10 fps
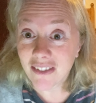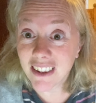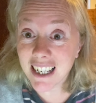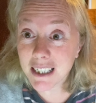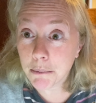
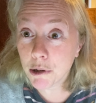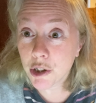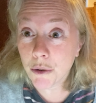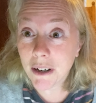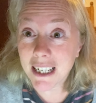This
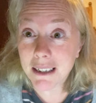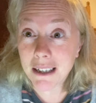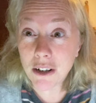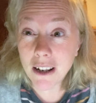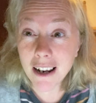module is
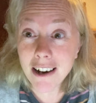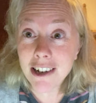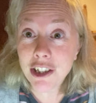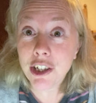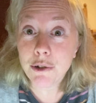
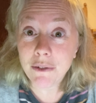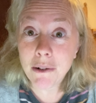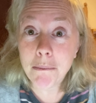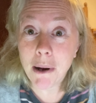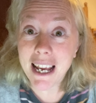largely
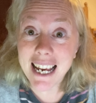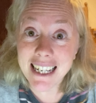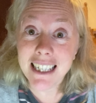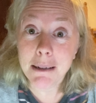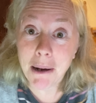driven by
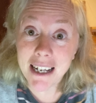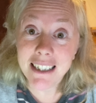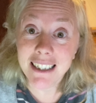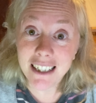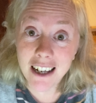
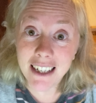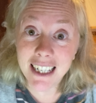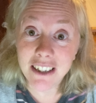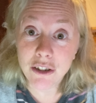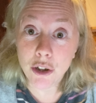independent
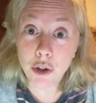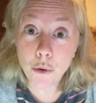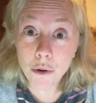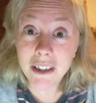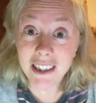learning, so
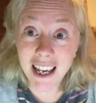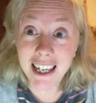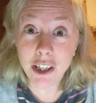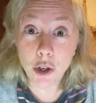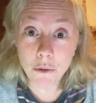you're
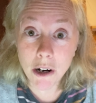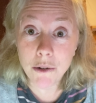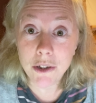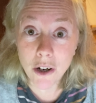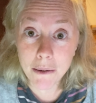setting your
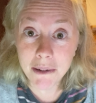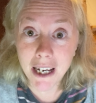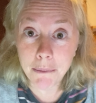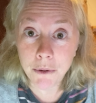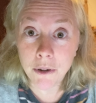own
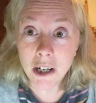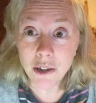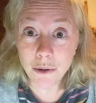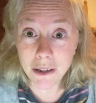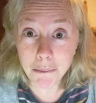timetable.
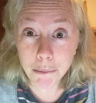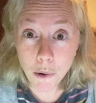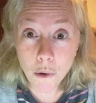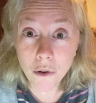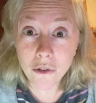So it's
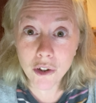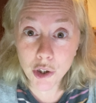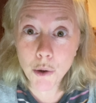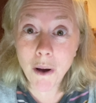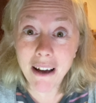important that
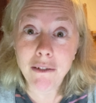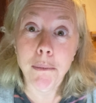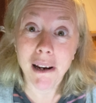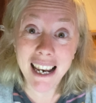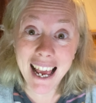you have a
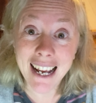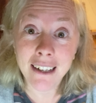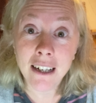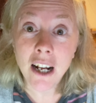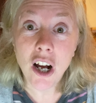
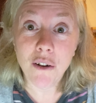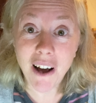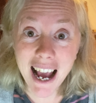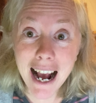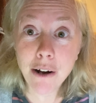plan of
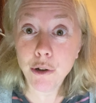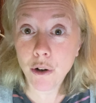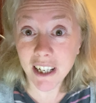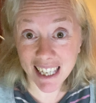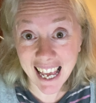how you're
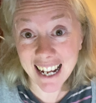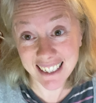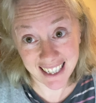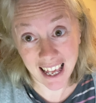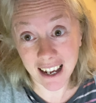going to get
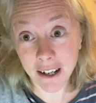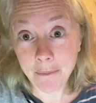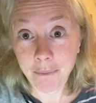to that